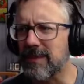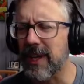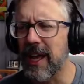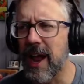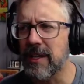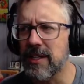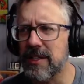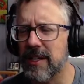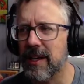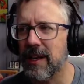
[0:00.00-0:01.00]
And I just
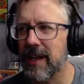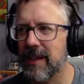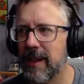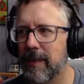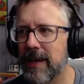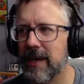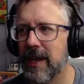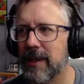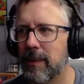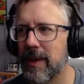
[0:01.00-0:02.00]
didn't like them. I didn't
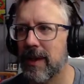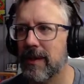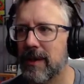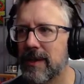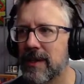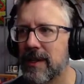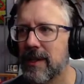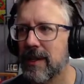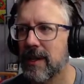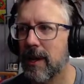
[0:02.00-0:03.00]
like the way they looked
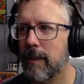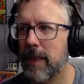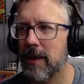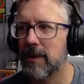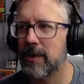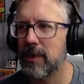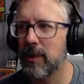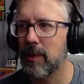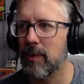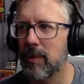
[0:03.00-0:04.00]
compared
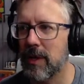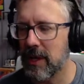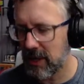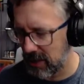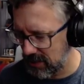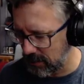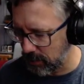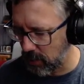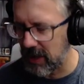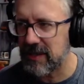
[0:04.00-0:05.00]
to the
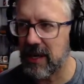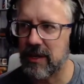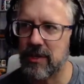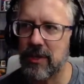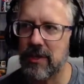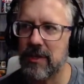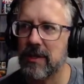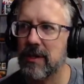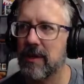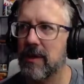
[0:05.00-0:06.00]
simple grass textured
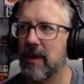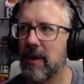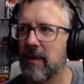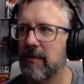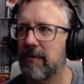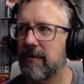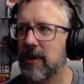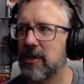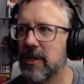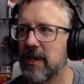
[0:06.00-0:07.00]

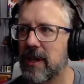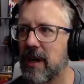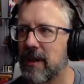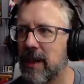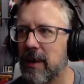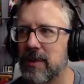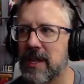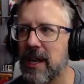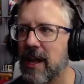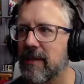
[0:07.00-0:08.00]
function that I was
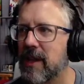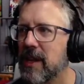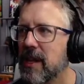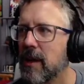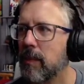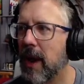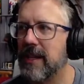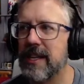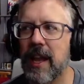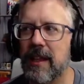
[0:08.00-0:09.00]
getting out of it. But I
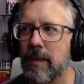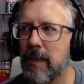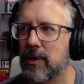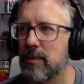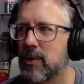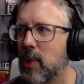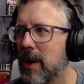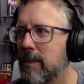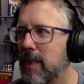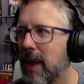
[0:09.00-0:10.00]
did like the mushrooms quite
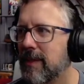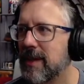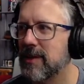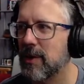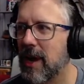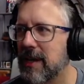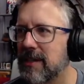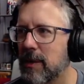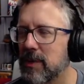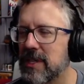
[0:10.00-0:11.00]
a bit. These are nice,
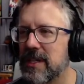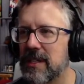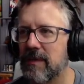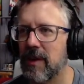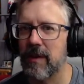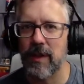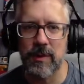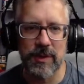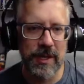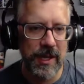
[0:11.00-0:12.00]
and we'll see several of
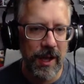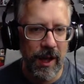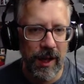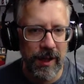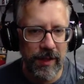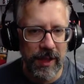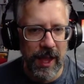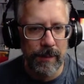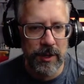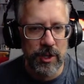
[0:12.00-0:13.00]
those in the
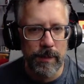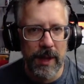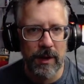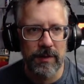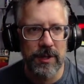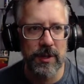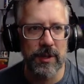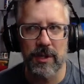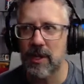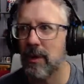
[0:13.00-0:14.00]
game. Let's jump back over to
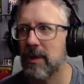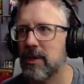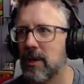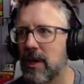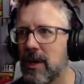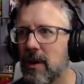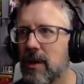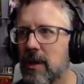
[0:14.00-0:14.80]
Godot. I'll show you here.